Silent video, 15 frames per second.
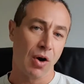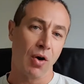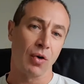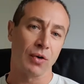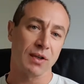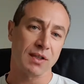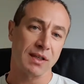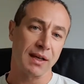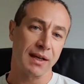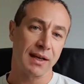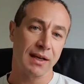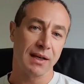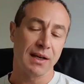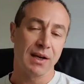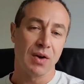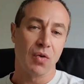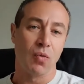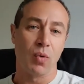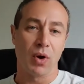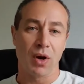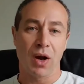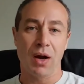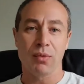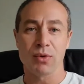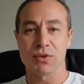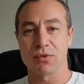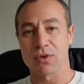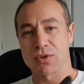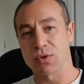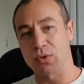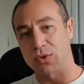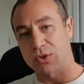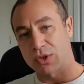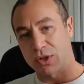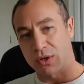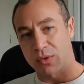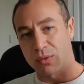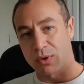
Honestly, when I was researching